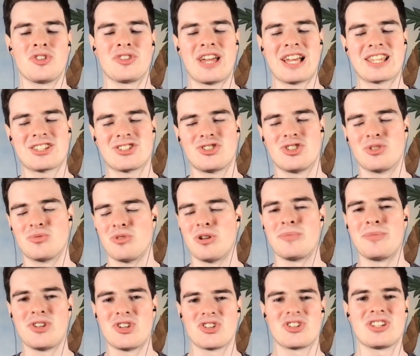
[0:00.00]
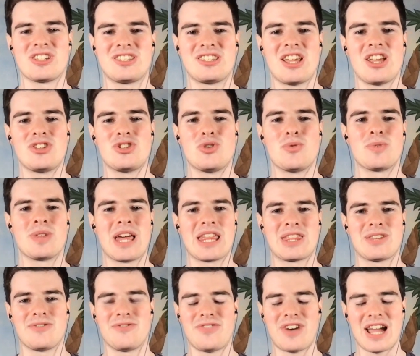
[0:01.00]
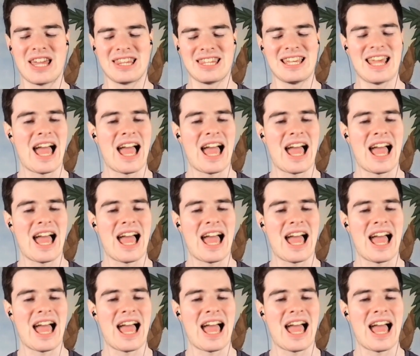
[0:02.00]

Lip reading: That's a good one. Be sure to stay tuned for that. Then finally,